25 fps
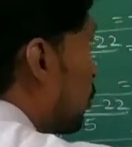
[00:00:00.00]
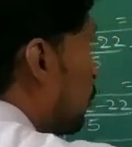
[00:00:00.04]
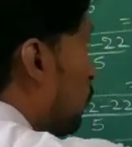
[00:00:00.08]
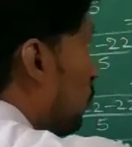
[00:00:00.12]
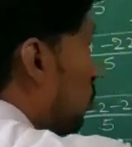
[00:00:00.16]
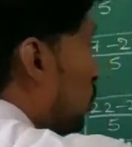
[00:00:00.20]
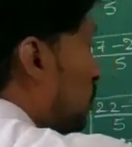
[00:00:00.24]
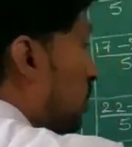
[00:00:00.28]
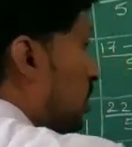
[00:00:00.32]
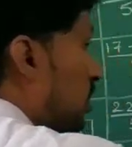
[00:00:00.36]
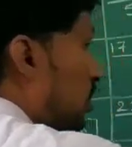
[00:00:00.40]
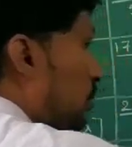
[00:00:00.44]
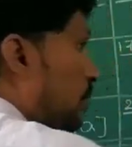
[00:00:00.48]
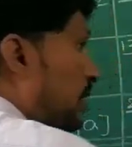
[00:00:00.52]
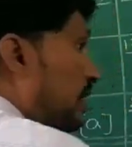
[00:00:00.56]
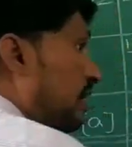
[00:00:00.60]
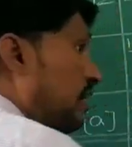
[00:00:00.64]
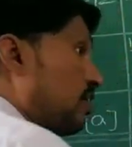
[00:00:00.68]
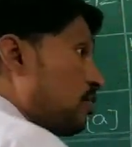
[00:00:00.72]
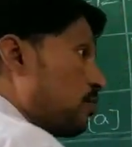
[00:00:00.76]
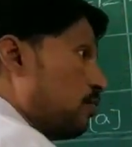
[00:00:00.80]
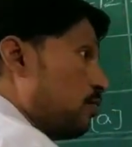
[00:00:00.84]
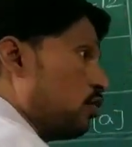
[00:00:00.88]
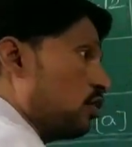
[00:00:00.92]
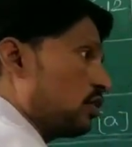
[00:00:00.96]
This both are
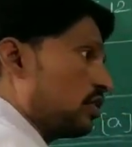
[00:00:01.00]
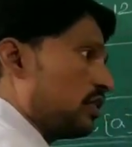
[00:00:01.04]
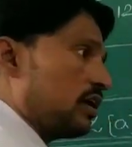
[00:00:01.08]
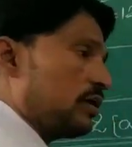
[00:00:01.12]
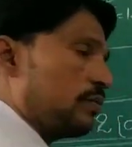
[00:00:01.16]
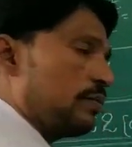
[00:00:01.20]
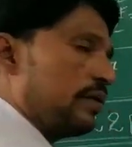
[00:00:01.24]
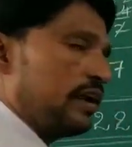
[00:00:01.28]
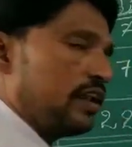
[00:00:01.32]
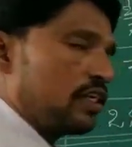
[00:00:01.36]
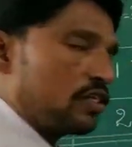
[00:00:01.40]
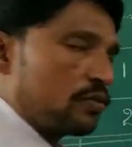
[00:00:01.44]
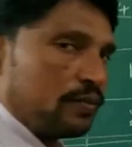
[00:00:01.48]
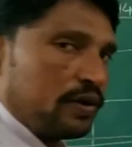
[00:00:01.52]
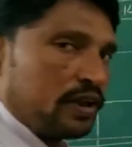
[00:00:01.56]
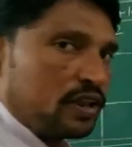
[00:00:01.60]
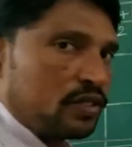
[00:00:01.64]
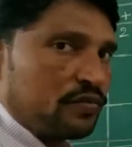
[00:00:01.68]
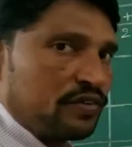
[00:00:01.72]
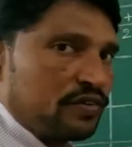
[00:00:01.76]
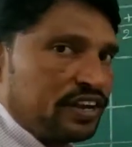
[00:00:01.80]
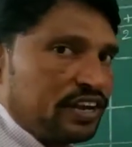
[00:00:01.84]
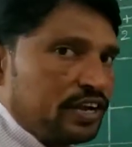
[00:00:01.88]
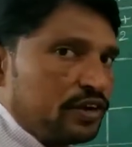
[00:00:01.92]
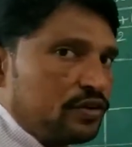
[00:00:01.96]
minus
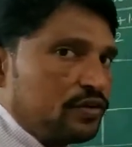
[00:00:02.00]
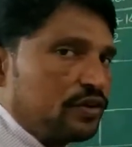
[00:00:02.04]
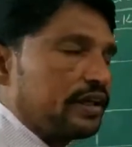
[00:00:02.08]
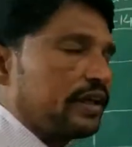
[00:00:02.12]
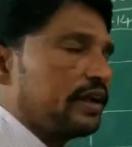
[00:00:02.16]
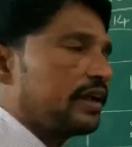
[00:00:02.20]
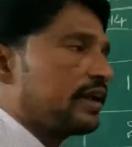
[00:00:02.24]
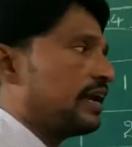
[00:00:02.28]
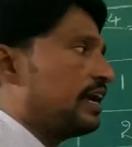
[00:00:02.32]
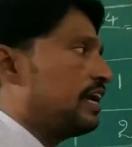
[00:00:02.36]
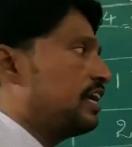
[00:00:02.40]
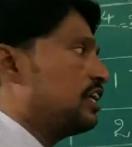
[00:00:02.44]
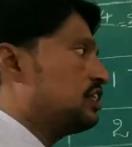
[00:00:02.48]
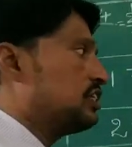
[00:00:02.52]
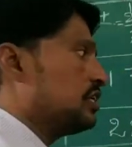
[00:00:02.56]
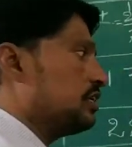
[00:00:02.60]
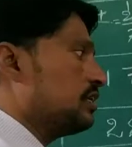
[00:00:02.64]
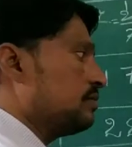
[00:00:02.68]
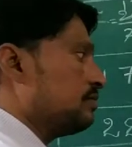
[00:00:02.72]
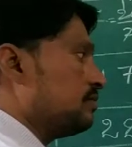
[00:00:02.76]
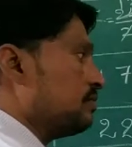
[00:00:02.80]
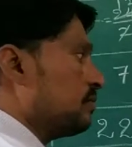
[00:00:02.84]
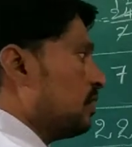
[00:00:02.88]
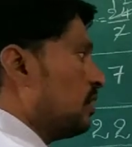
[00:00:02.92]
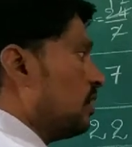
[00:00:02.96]
means we need to take
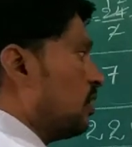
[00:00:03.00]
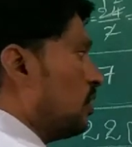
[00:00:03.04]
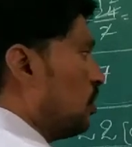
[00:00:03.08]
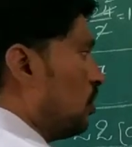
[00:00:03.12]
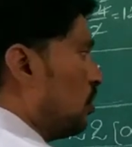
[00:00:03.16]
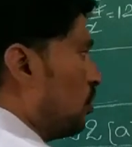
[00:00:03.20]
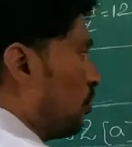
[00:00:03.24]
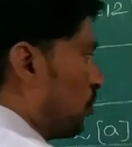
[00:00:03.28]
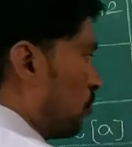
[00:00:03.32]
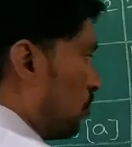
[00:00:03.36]
addition.